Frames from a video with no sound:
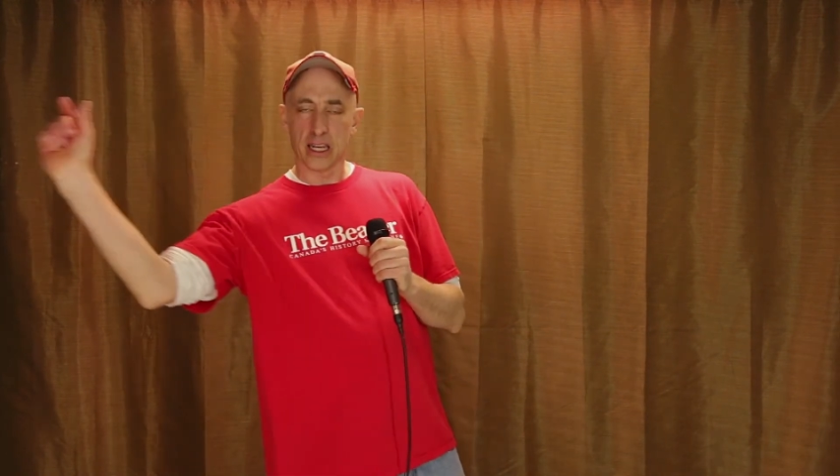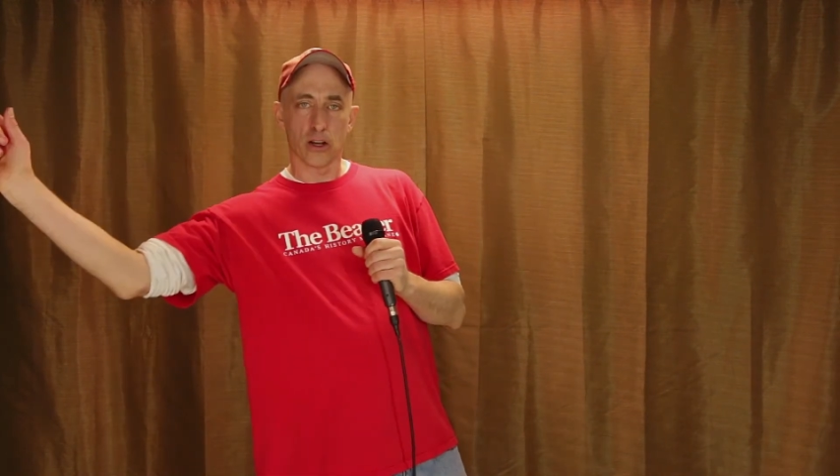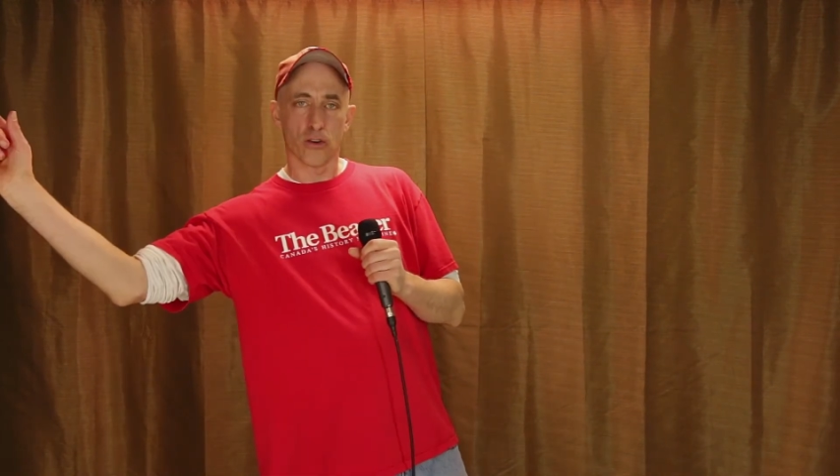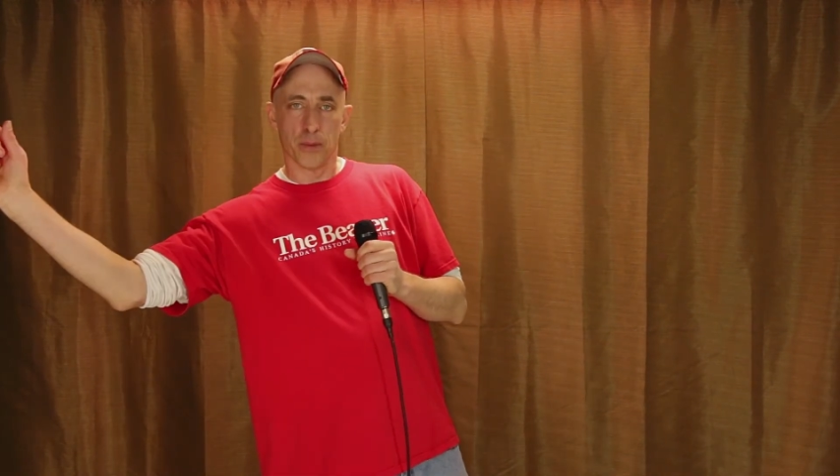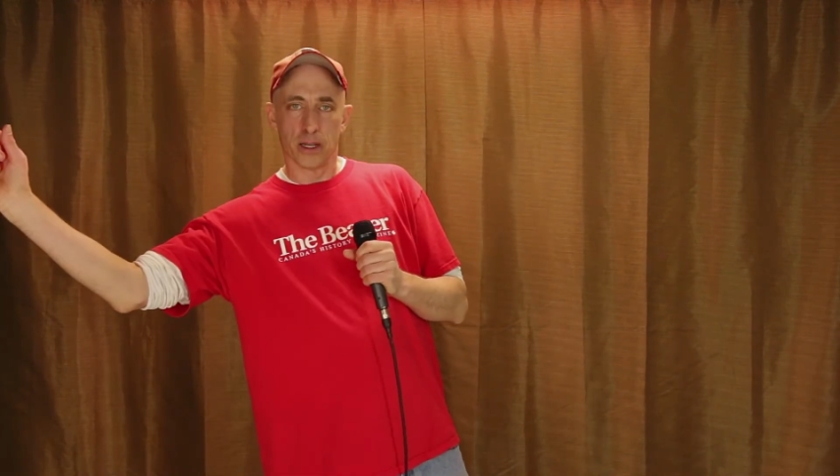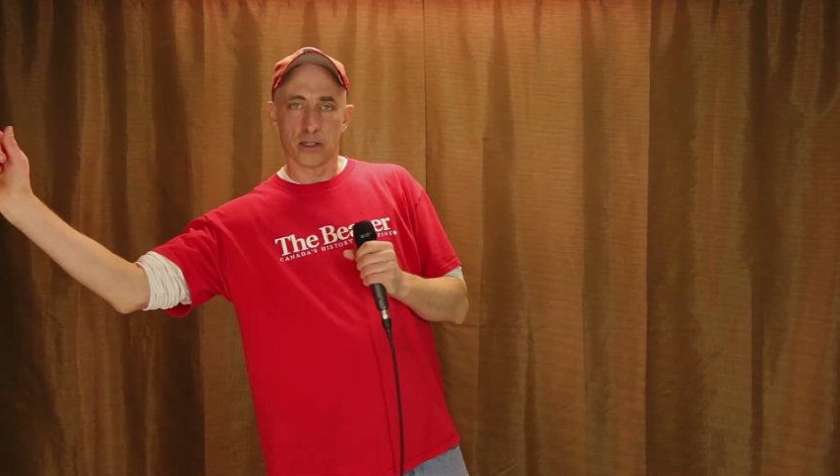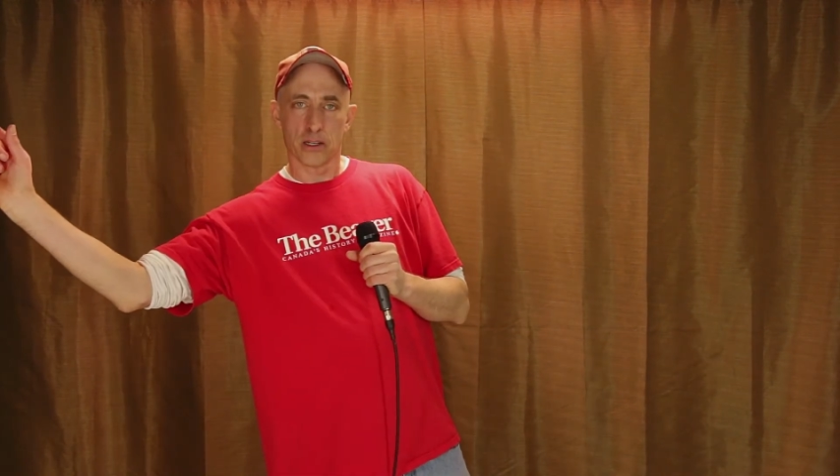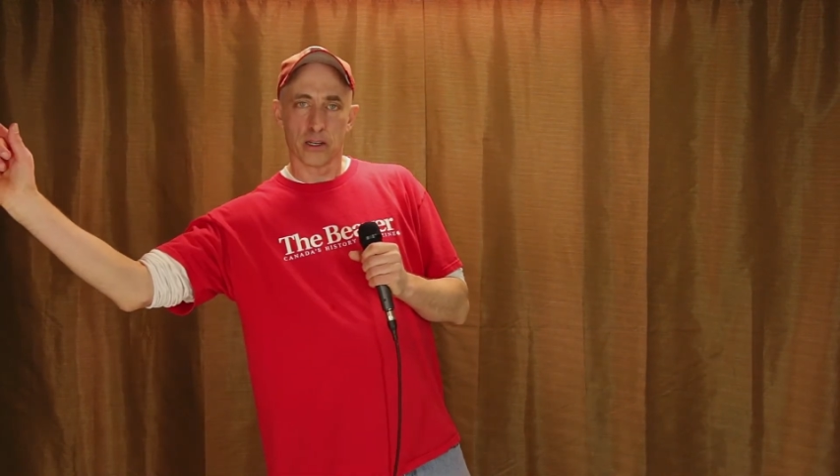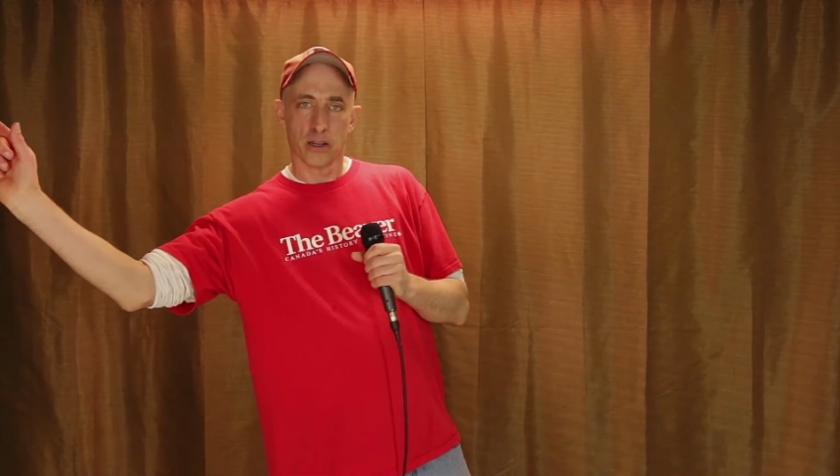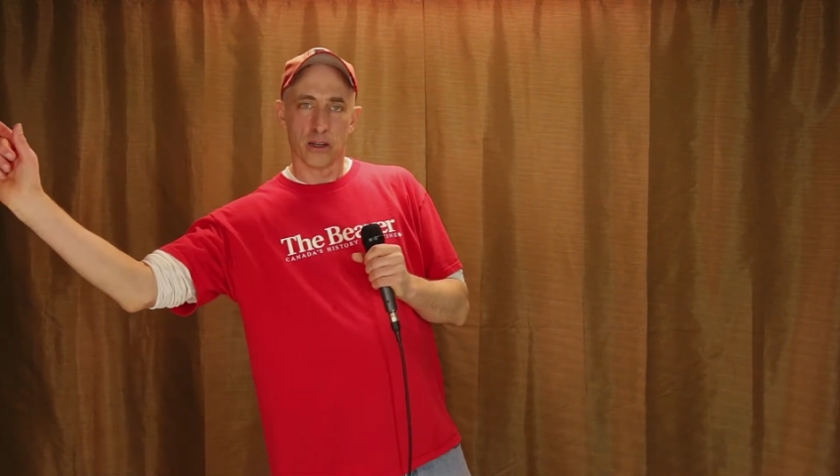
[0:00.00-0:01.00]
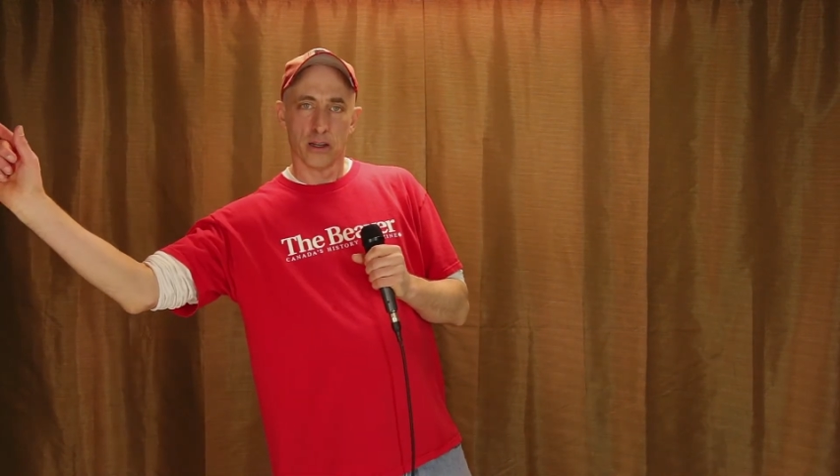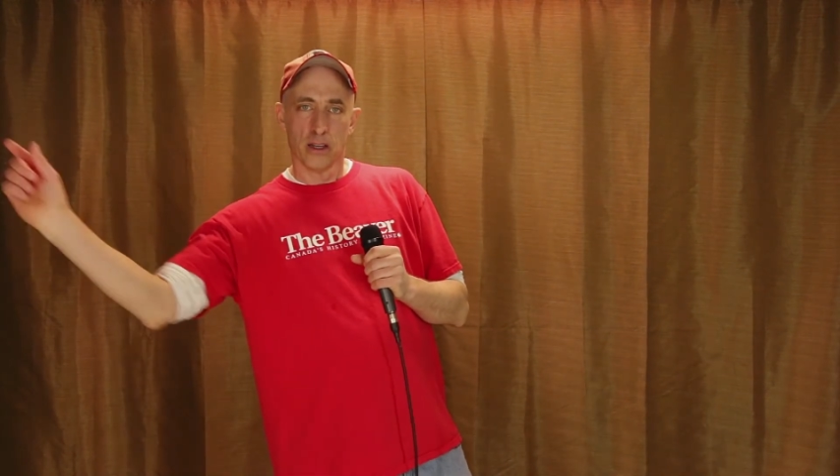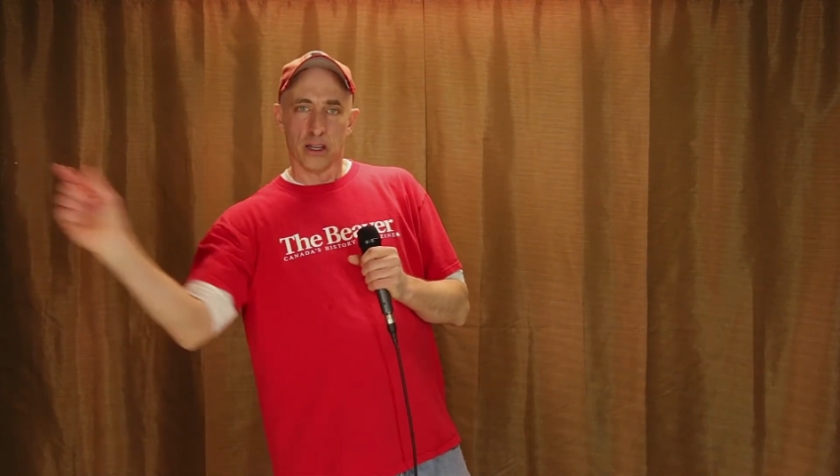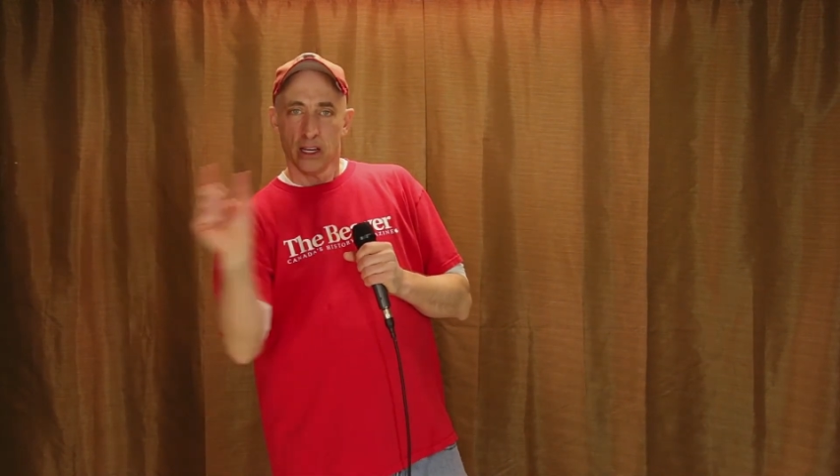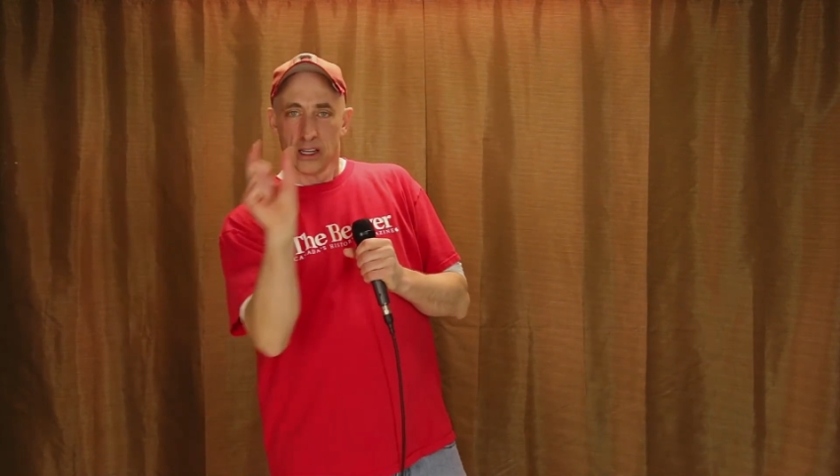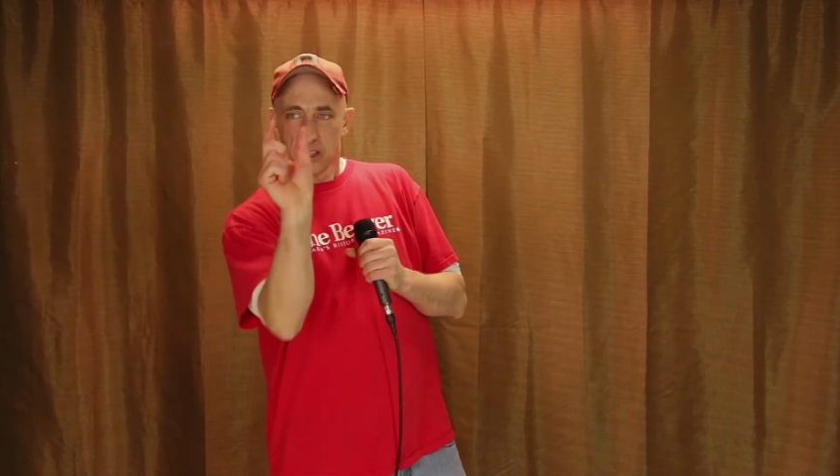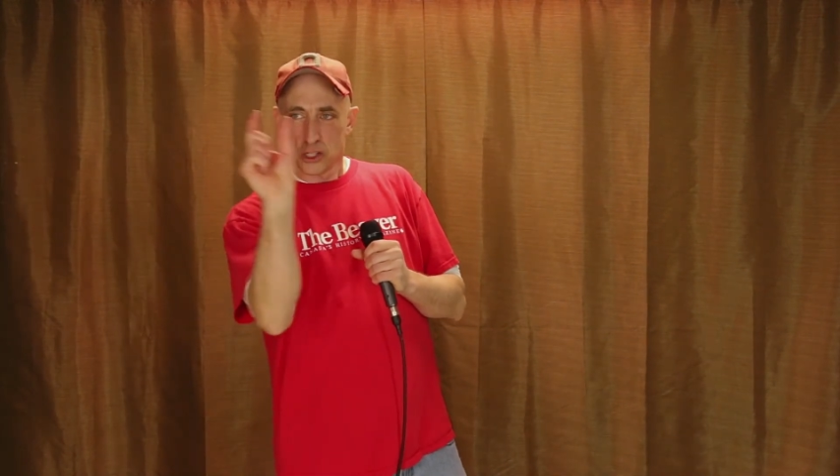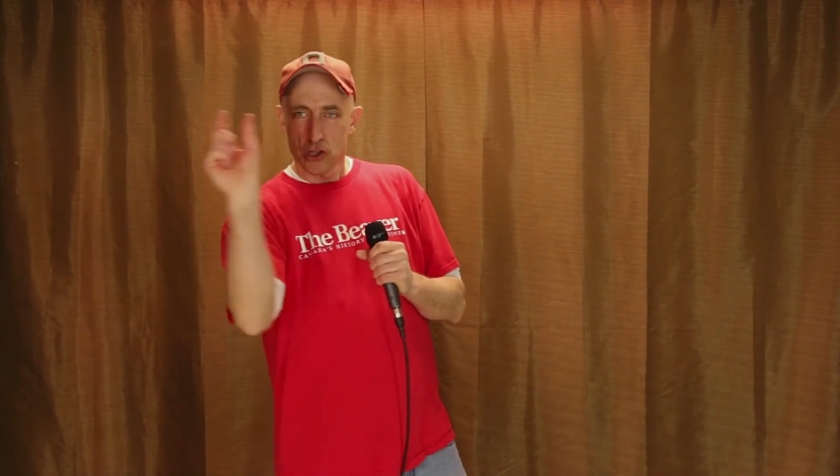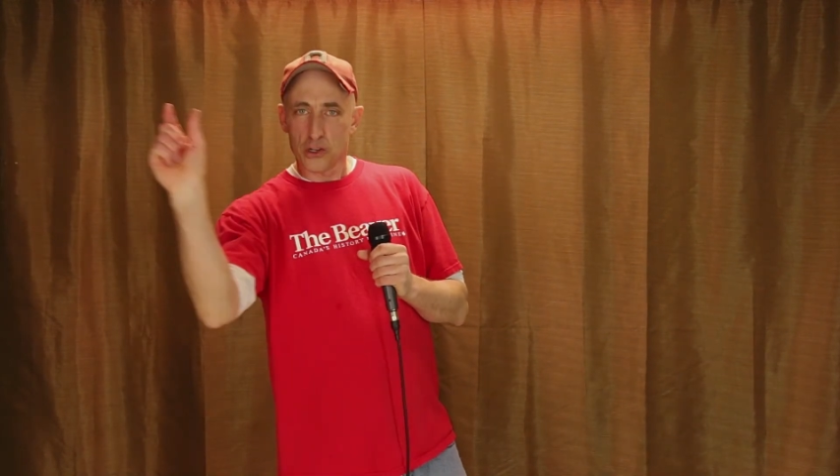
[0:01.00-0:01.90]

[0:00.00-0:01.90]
increments. And